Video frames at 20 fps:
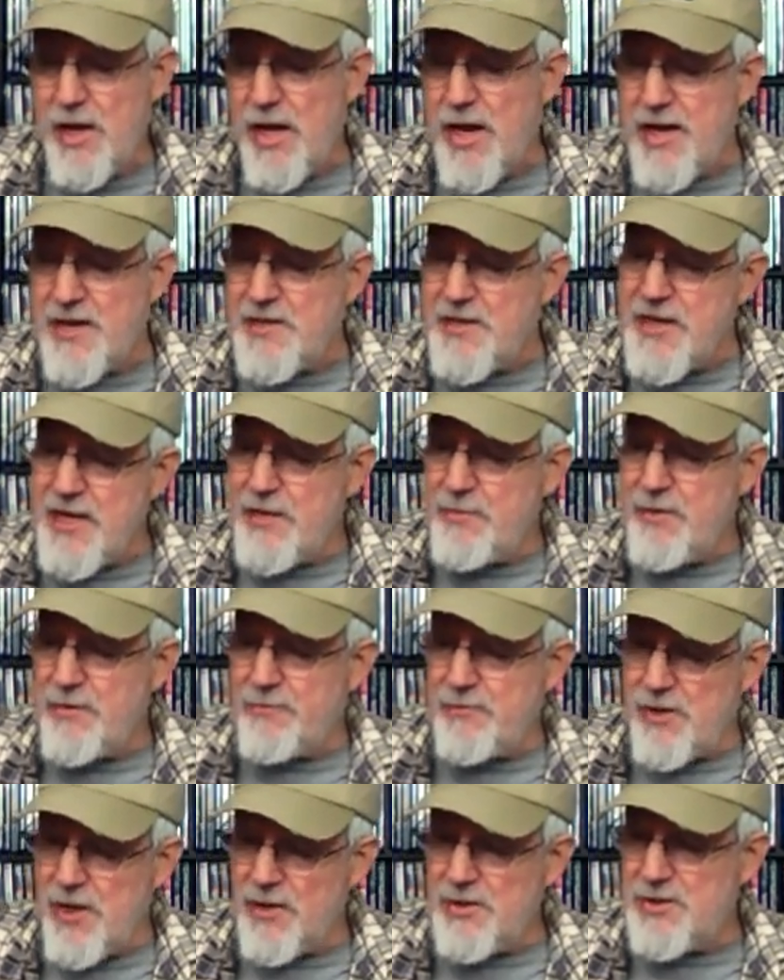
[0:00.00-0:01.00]
A team
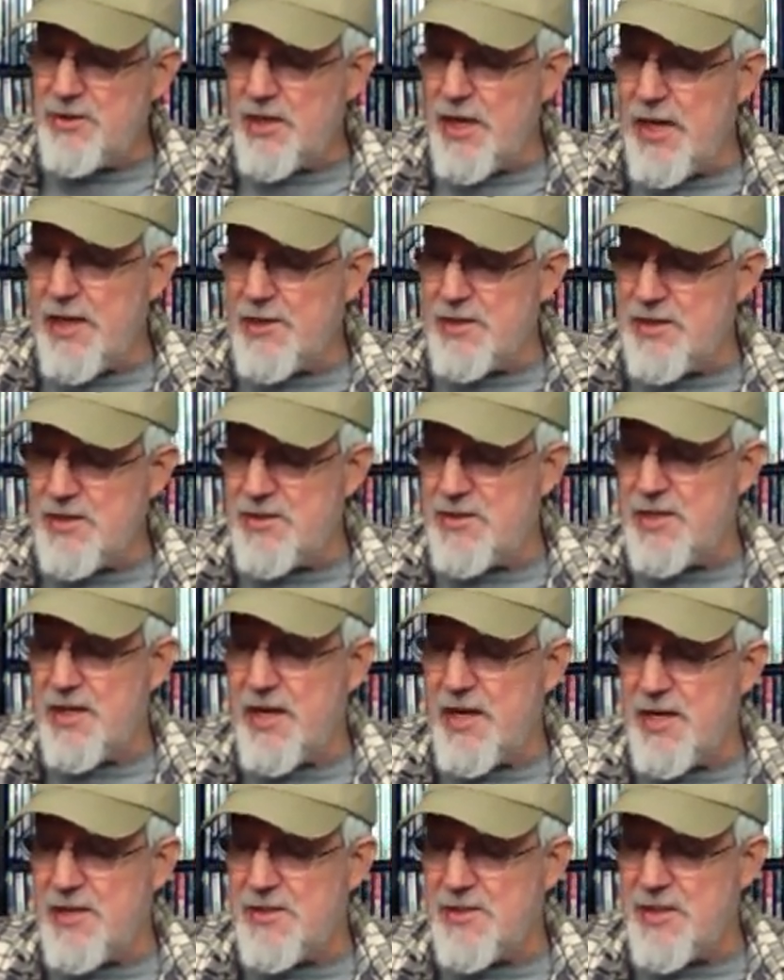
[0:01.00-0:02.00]
of young scientists
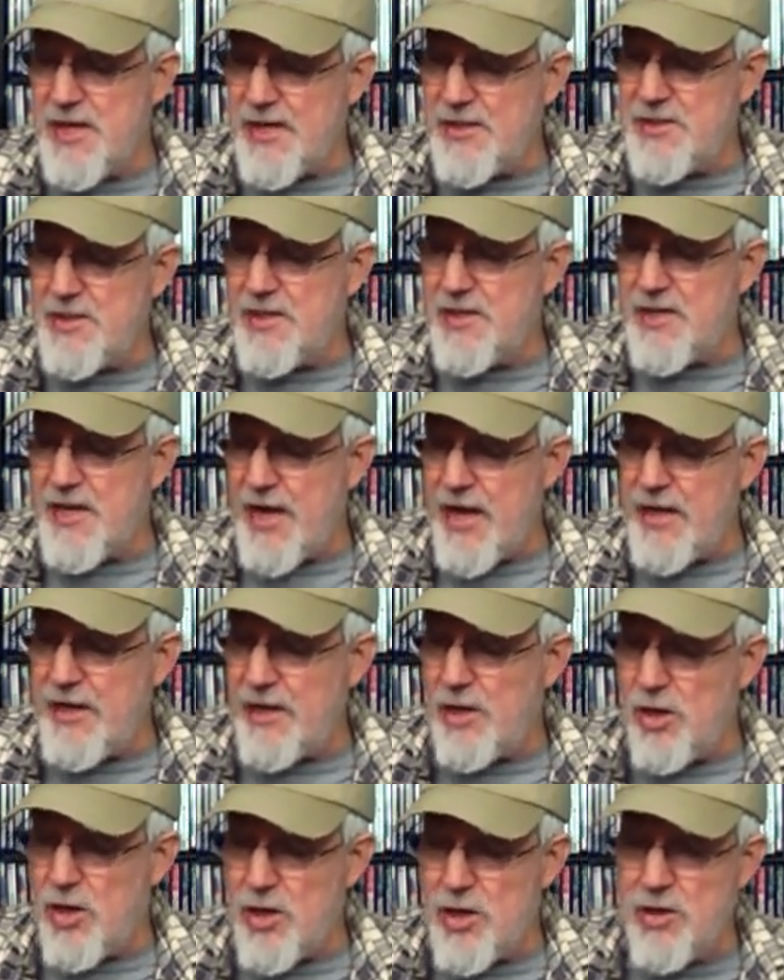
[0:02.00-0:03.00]
and a sexy tag
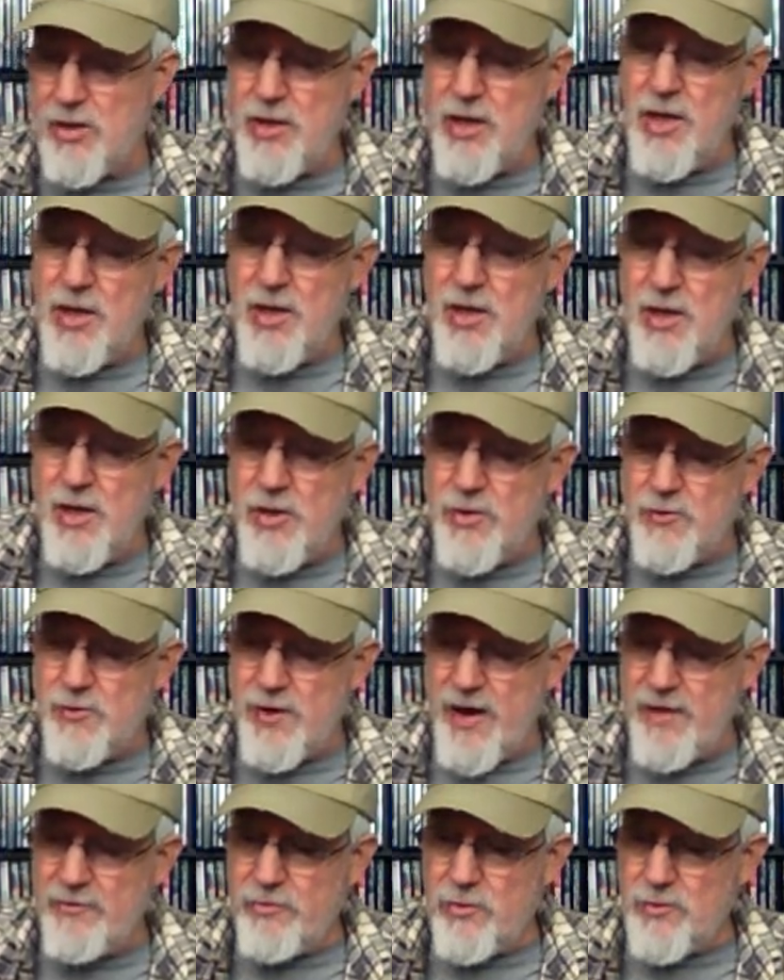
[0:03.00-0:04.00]
along
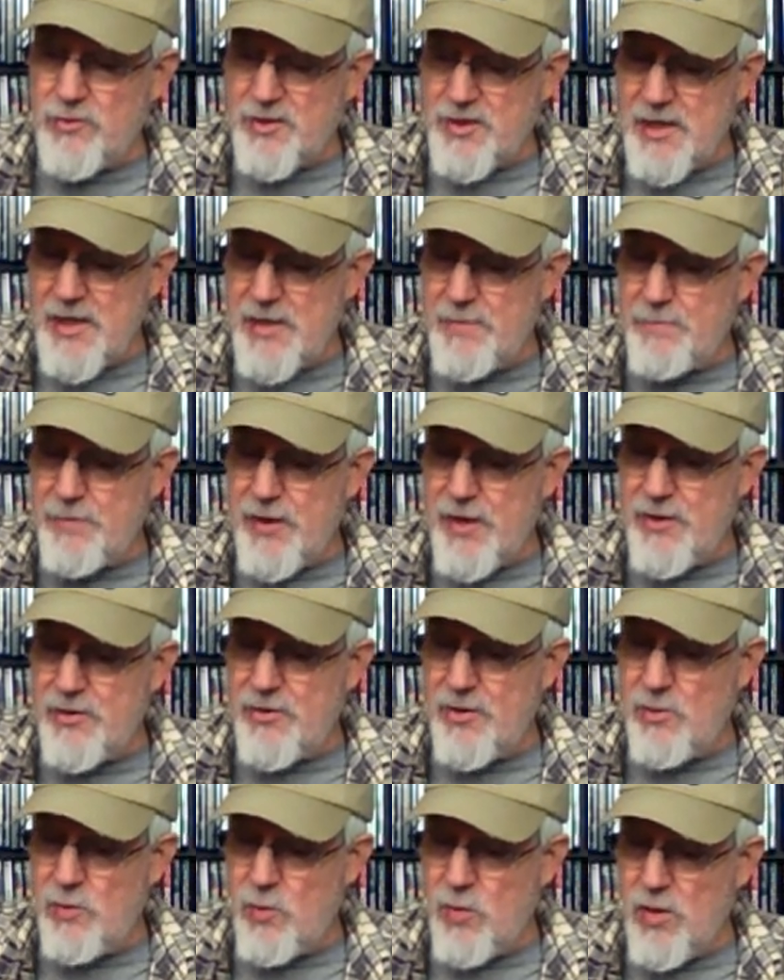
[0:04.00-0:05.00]
travel deep into
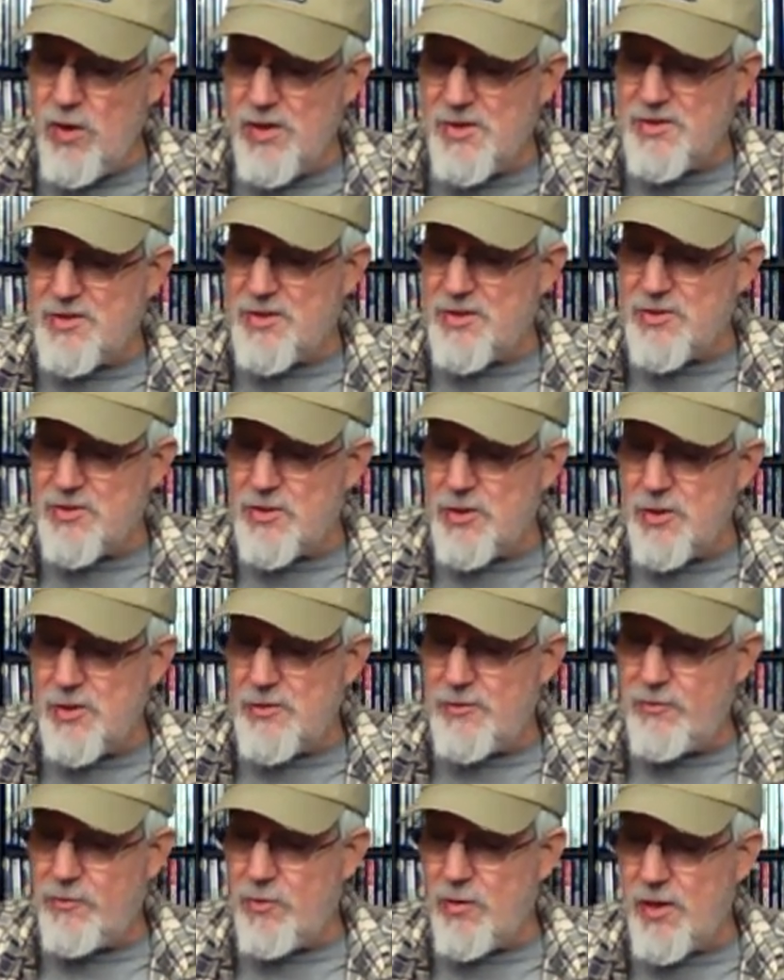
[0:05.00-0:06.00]
the woods to search
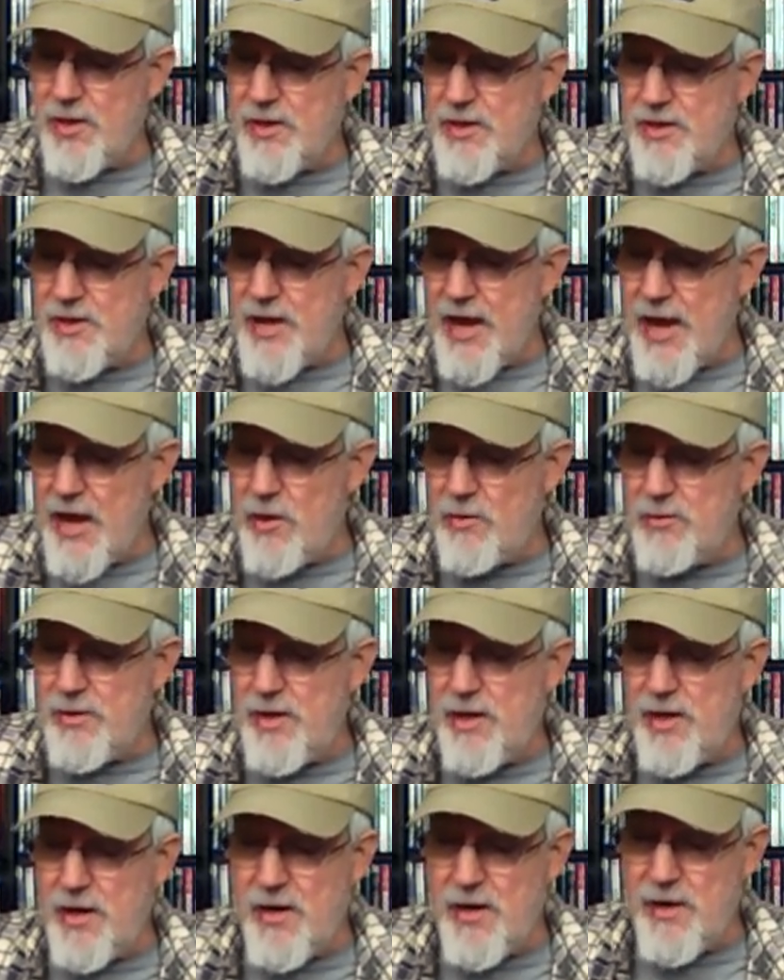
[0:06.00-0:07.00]
for a
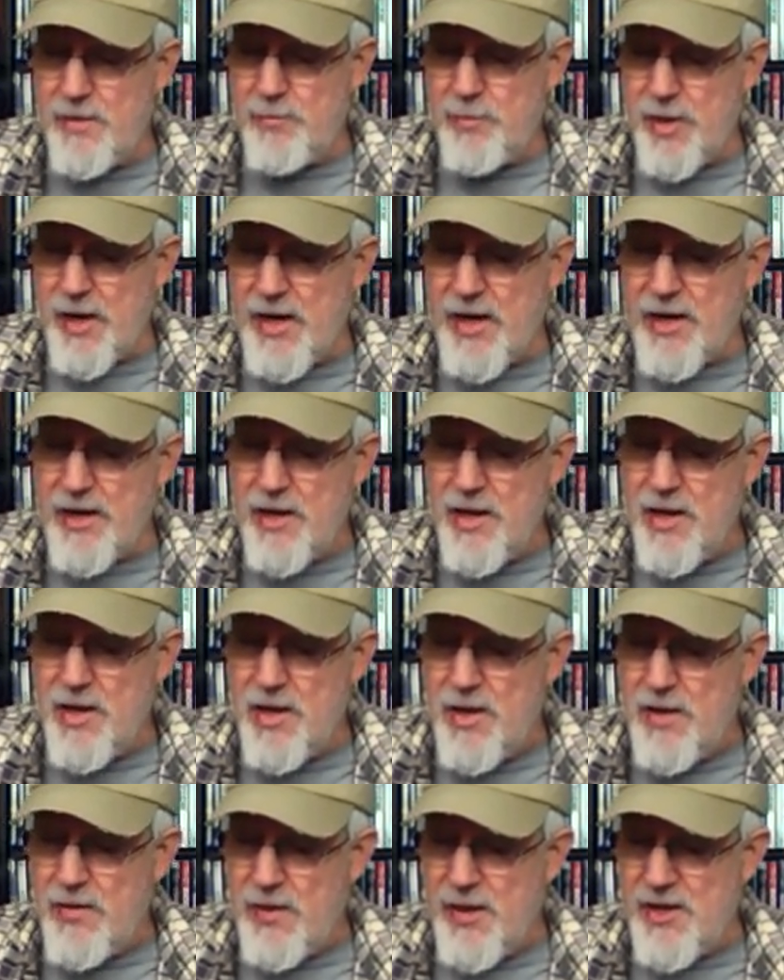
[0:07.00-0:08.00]
downed airplane
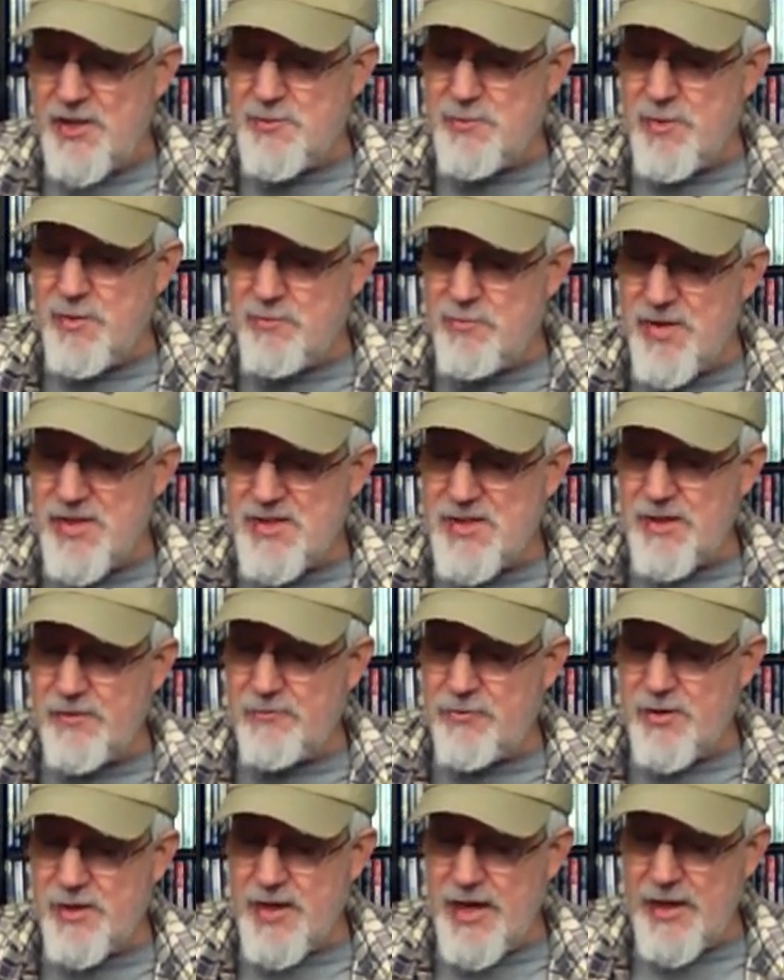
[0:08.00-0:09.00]
that has been missing
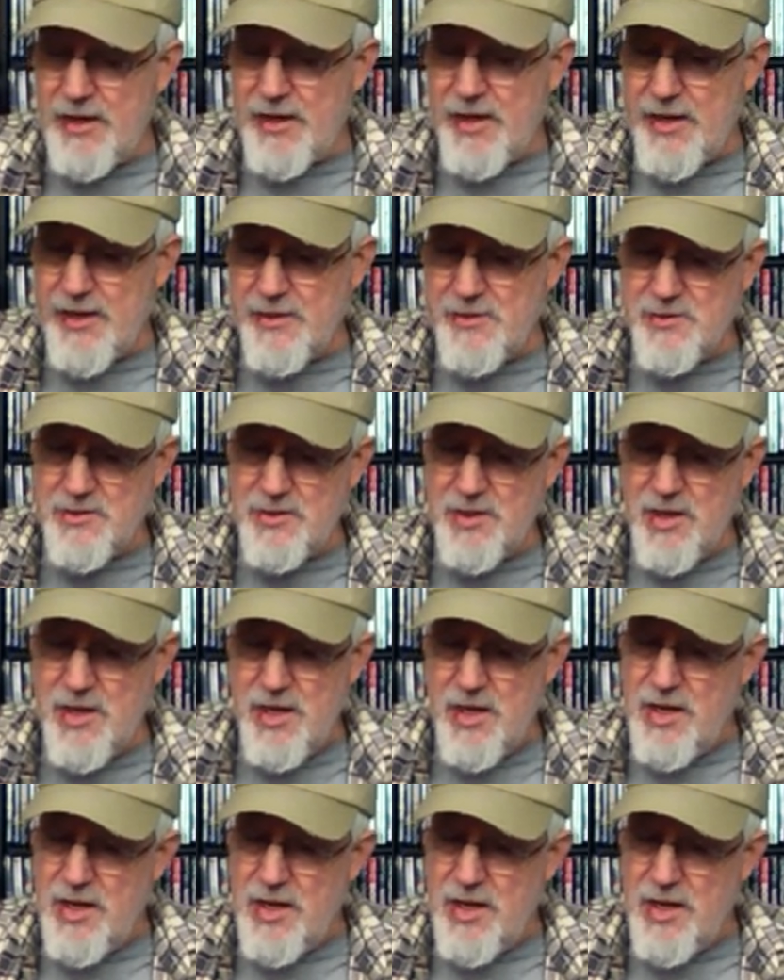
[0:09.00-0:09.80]
for decades.